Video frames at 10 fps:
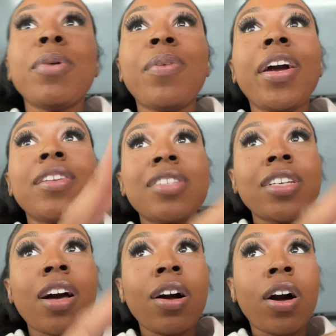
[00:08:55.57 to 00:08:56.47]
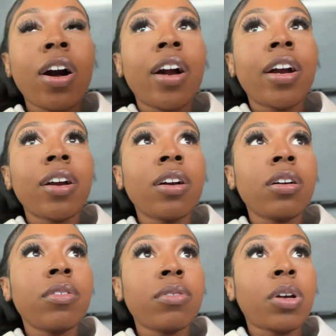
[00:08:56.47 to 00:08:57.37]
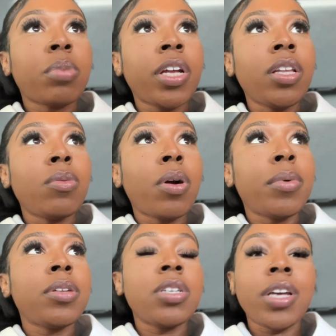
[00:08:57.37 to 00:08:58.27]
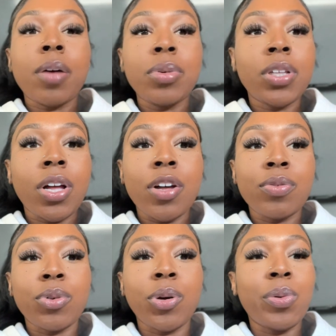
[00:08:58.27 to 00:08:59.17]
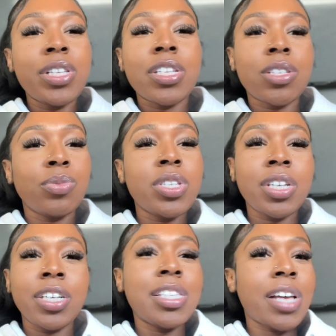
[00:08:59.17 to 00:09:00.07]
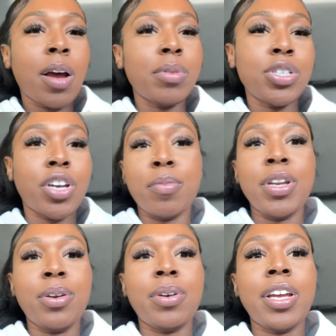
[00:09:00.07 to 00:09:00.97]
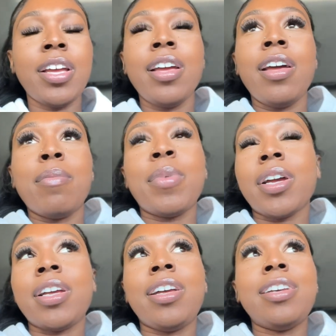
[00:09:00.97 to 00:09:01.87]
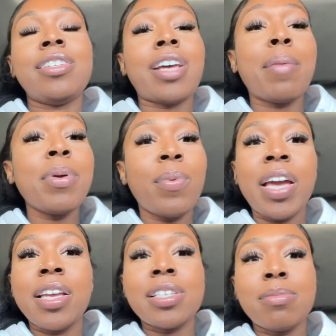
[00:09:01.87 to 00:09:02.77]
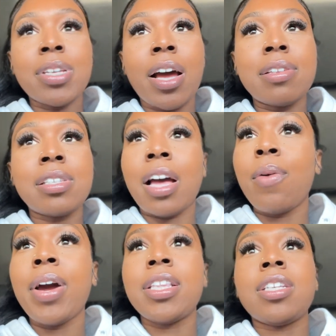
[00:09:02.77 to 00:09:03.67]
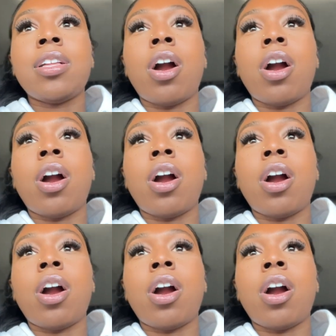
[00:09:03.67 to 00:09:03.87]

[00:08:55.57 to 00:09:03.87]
be waiting to y'all car completely warm up till y'all pull off or what's what's a good time that y'all be doing? Because I be waiting sometimes. I wait until the